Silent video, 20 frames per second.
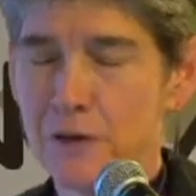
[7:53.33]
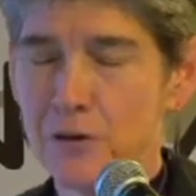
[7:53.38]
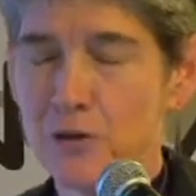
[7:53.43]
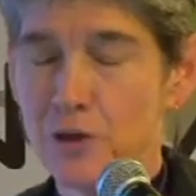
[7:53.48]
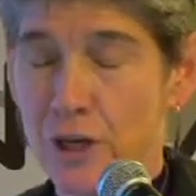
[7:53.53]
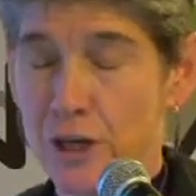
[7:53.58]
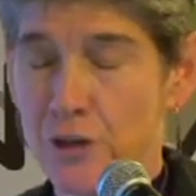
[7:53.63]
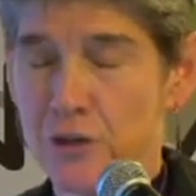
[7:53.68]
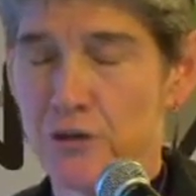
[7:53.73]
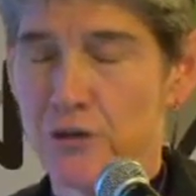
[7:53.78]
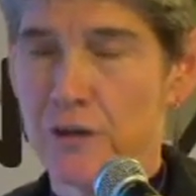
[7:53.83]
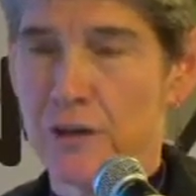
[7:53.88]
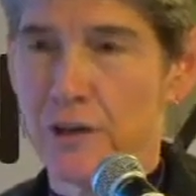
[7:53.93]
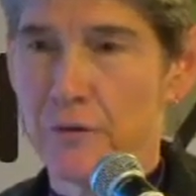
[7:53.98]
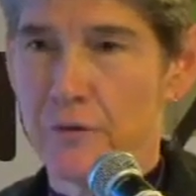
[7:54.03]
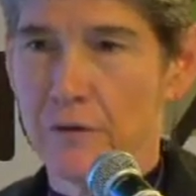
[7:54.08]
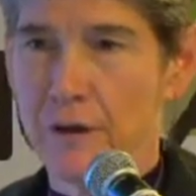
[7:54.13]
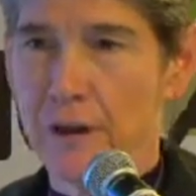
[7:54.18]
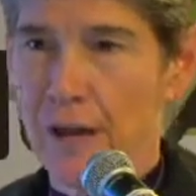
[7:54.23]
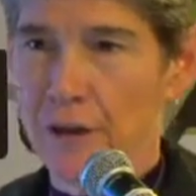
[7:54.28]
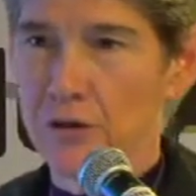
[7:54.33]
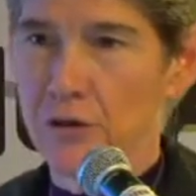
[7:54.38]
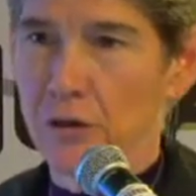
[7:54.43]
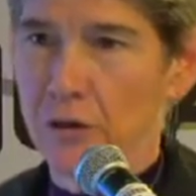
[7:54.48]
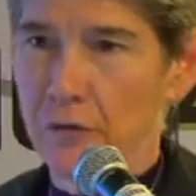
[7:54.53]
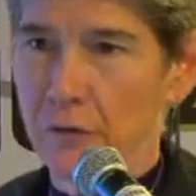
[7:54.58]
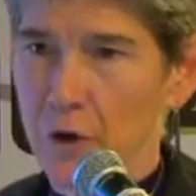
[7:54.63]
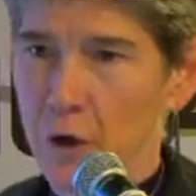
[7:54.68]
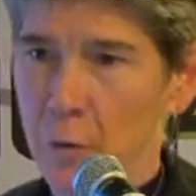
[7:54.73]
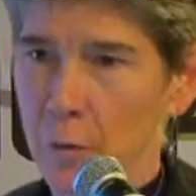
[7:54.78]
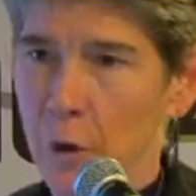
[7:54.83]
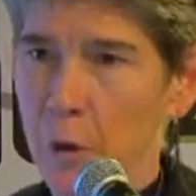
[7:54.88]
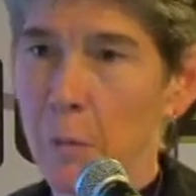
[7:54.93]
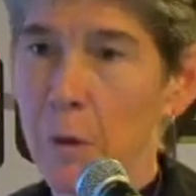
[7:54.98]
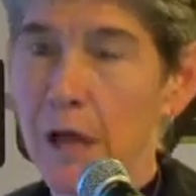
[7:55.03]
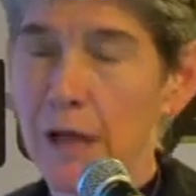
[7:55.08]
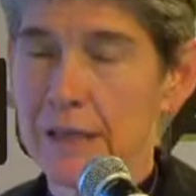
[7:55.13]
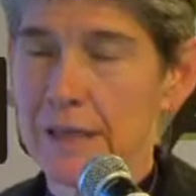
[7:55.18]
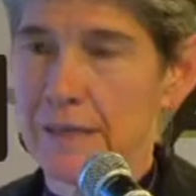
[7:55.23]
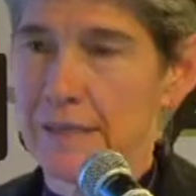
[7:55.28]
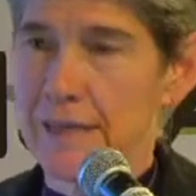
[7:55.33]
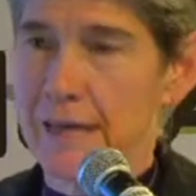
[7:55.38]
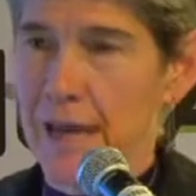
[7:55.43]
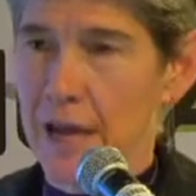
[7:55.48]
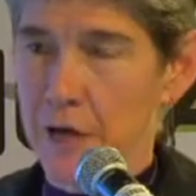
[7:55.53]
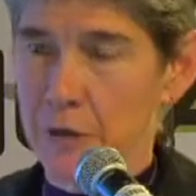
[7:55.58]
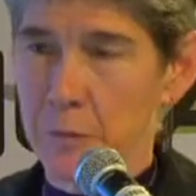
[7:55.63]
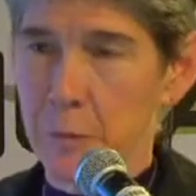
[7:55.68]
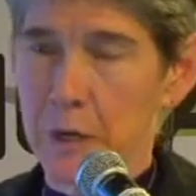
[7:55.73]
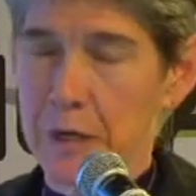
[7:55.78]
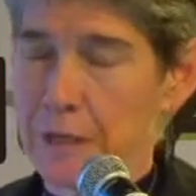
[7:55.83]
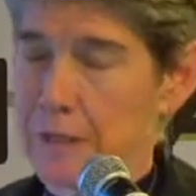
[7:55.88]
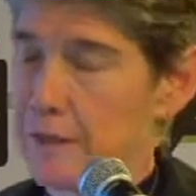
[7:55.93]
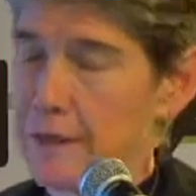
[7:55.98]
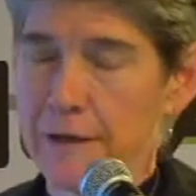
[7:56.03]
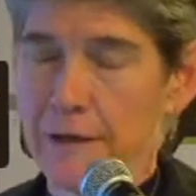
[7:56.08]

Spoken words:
change the National Environmental Policy Act, but